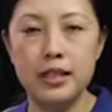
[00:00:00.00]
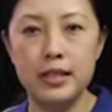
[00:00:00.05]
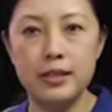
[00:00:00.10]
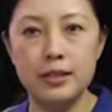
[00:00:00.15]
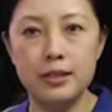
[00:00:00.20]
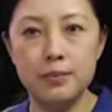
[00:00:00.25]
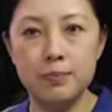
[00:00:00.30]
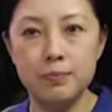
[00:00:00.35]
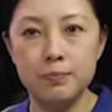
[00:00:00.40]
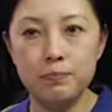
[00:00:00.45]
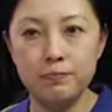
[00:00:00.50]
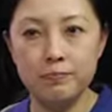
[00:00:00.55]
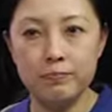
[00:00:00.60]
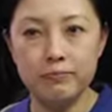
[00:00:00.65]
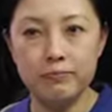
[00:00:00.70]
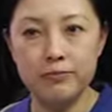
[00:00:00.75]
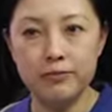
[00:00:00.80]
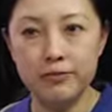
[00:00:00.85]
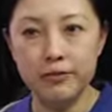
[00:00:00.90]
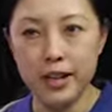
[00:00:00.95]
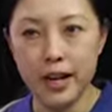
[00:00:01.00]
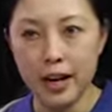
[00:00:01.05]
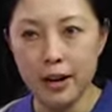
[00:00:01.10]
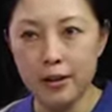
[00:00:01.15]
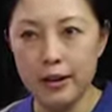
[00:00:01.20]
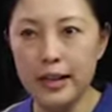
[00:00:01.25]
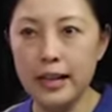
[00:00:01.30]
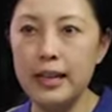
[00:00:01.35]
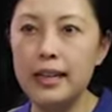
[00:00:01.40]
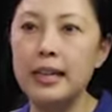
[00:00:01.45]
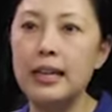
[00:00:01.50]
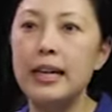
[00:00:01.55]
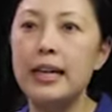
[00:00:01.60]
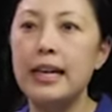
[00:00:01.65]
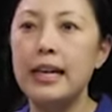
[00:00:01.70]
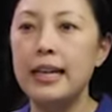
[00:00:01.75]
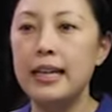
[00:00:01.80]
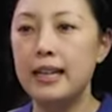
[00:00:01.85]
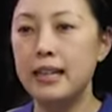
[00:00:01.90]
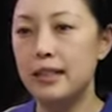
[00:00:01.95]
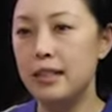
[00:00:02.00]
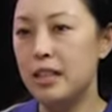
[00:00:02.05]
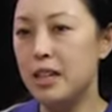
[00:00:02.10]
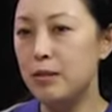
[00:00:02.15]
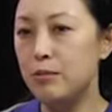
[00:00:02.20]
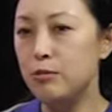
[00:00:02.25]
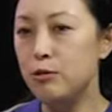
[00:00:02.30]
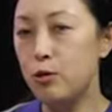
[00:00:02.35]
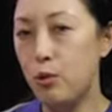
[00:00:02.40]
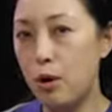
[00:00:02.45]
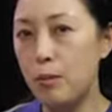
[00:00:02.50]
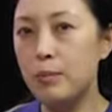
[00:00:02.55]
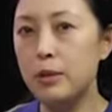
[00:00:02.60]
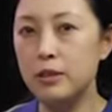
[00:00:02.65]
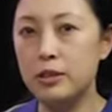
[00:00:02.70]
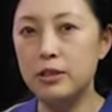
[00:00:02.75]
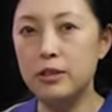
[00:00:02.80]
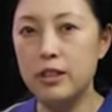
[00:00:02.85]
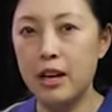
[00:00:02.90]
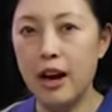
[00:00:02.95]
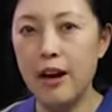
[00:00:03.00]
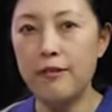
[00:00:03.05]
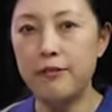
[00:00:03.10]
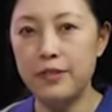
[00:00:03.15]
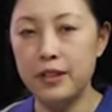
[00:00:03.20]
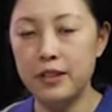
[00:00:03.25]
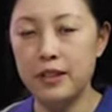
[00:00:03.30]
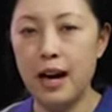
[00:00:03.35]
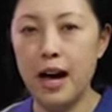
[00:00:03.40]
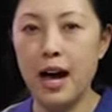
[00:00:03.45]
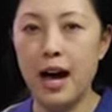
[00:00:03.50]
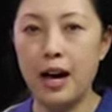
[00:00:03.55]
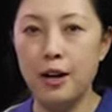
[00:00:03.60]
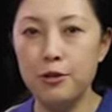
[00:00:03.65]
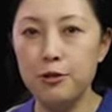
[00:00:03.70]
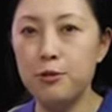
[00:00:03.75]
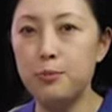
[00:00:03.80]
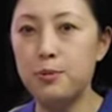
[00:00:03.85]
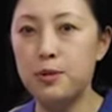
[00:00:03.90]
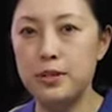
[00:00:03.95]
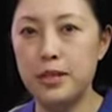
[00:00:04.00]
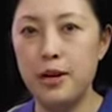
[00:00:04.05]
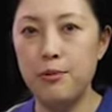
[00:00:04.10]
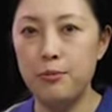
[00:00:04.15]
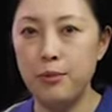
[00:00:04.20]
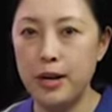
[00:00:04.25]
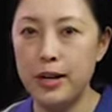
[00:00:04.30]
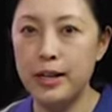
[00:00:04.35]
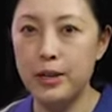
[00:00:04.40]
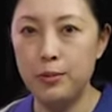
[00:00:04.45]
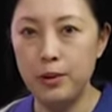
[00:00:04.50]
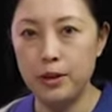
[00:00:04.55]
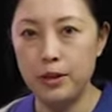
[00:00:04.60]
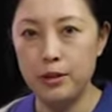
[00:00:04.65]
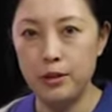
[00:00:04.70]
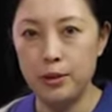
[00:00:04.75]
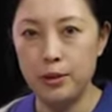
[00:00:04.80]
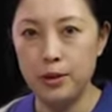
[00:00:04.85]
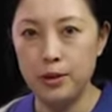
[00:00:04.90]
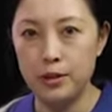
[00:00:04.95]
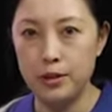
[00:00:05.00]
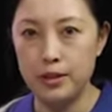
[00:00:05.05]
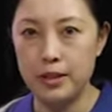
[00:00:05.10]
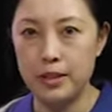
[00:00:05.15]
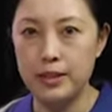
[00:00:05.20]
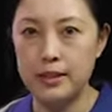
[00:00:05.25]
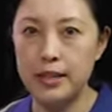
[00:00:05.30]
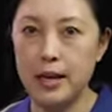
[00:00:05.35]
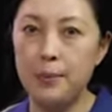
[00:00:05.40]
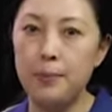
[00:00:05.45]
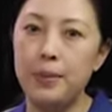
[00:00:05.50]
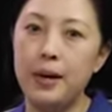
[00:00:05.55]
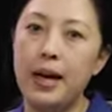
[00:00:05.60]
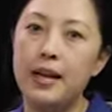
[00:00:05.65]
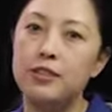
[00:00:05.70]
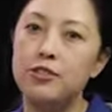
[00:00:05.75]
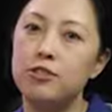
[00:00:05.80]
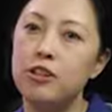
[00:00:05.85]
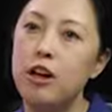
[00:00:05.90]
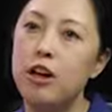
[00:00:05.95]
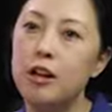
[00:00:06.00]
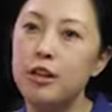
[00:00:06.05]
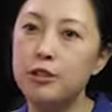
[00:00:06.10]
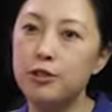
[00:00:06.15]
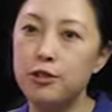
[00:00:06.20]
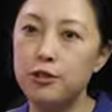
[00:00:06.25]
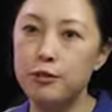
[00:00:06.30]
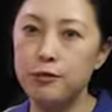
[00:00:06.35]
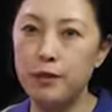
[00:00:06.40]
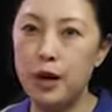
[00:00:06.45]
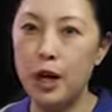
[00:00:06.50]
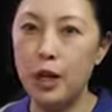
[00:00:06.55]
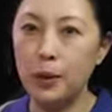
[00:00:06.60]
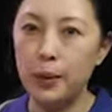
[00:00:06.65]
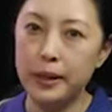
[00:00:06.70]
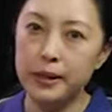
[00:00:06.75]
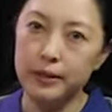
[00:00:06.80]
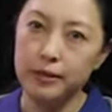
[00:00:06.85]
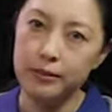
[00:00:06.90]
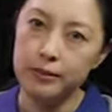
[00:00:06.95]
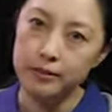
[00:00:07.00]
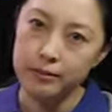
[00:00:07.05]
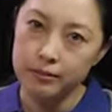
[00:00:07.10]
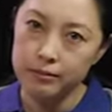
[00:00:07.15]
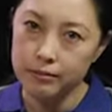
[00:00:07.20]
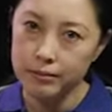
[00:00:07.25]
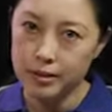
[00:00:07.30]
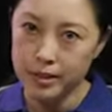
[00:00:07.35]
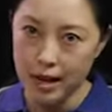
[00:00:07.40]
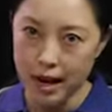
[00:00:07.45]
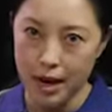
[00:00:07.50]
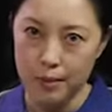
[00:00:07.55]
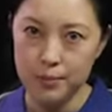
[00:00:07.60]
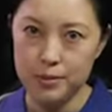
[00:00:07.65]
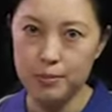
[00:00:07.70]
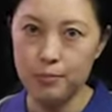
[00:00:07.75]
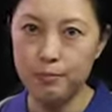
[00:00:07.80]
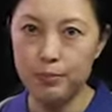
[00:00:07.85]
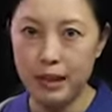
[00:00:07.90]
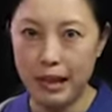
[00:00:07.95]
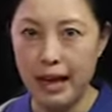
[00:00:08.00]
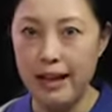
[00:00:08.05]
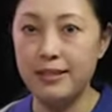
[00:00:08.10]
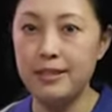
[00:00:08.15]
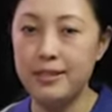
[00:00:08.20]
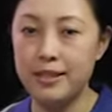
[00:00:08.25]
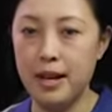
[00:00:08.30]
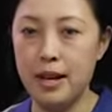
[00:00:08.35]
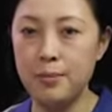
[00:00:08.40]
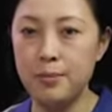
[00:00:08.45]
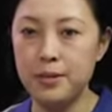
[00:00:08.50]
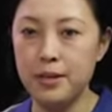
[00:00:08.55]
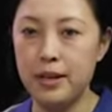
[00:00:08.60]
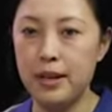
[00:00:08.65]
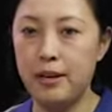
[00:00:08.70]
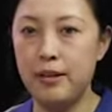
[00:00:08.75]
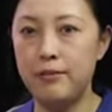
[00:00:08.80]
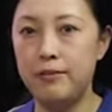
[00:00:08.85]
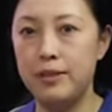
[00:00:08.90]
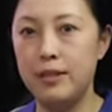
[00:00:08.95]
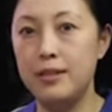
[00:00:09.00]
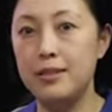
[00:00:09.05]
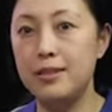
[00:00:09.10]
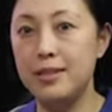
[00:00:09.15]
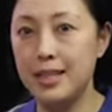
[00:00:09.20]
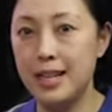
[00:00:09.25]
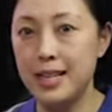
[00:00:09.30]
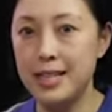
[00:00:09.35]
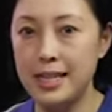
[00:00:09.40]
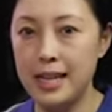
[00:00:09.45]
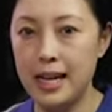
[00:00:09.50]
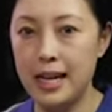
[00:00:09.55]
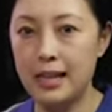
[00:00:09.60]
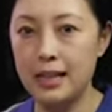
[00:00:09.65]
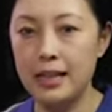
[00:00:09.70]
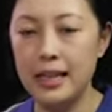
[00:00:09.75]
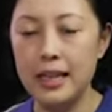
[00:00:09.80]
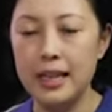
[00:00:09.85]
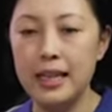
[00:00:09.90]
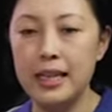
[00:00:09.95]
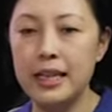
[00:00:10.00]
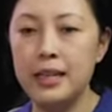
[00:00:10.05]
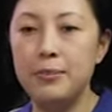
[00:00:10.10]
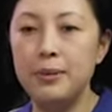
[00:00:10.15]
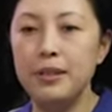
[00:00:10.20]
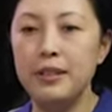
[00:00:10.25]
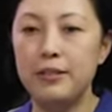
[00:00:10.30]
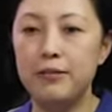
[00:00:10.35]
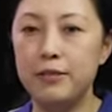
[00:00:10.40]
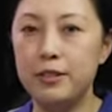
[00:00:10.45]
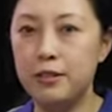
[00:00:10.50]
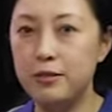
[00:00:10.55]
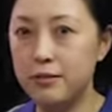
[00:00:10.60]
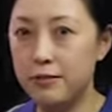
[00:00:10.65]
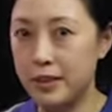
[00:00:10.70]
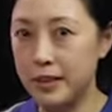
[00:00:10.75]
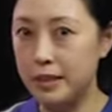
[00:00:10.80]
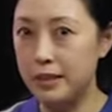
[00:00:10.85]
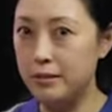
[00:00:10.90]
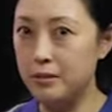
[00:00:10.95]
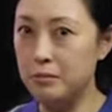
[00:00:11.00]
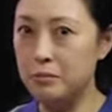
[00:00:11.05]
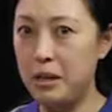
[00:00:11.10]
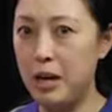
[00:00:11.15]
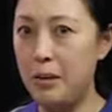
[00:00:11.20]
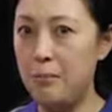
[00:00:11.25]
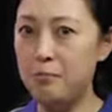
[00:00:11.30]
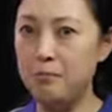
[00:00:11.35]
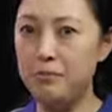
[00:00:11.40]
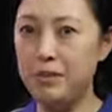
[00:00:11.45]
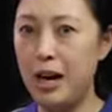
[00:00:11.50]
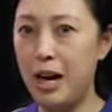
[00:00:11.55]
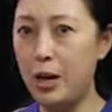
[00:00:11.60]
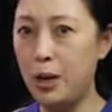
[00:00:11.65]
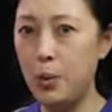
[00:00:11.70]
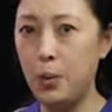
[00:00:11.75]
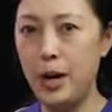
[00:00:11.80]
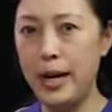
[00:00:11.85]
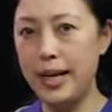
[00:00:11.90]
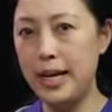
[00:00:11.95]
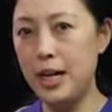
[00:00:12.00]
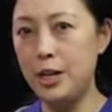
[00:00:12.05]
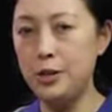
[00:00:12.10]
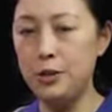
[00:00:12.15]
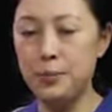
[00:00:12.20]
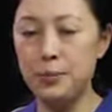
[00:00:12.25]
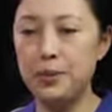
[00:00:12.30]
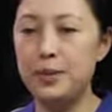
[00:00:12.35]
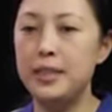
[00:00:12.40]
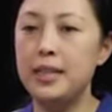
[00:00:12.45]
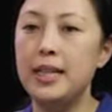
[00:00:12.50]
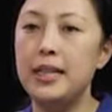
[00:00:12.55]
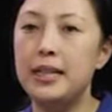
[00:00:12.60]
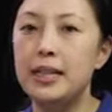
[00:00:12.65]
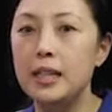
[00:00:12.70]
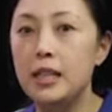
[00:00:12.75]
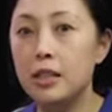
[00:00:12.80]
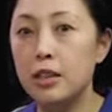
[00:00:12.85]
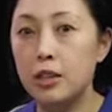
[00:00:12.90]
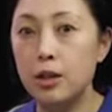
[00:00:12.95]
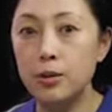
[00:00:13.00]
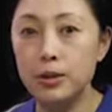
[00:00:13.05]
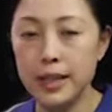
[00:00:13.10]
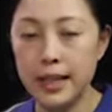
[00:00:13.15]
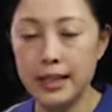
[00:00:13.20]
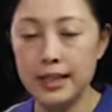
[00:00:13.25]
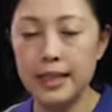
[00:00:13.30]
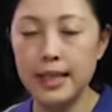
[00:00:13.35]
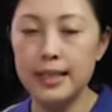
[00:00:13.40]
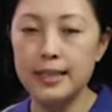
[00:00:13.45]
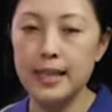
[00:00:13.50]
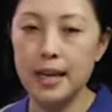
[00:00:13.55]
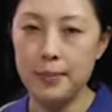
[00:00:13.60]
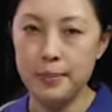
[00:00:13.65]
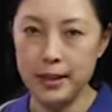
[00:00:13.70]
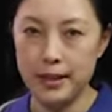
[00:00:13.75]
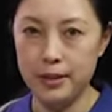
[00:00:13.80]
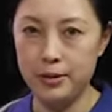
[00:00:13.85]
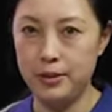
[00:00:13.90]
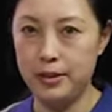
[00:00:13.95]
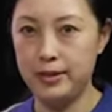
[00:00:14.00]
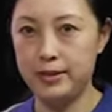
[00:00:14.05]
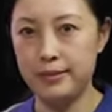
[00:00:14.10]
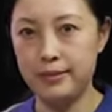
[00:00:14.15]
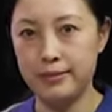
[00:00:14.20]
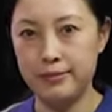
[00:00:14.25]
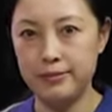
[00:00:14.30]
It's very normal to not feel 100% ready when you go into the exam. But as long as you're following the steps, planned steps of studying, even if you feel I'm not quite 100%, go take the exam anyways.